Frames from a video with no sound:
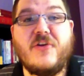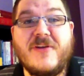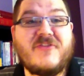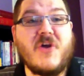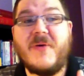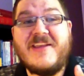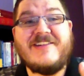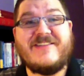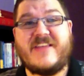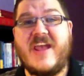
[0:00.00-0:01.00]
There is no
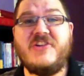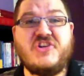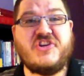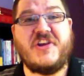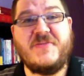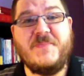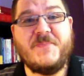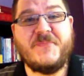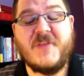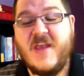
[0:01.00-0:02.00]
intention
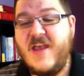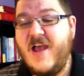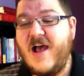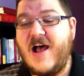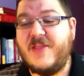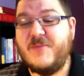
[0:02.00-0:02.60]
on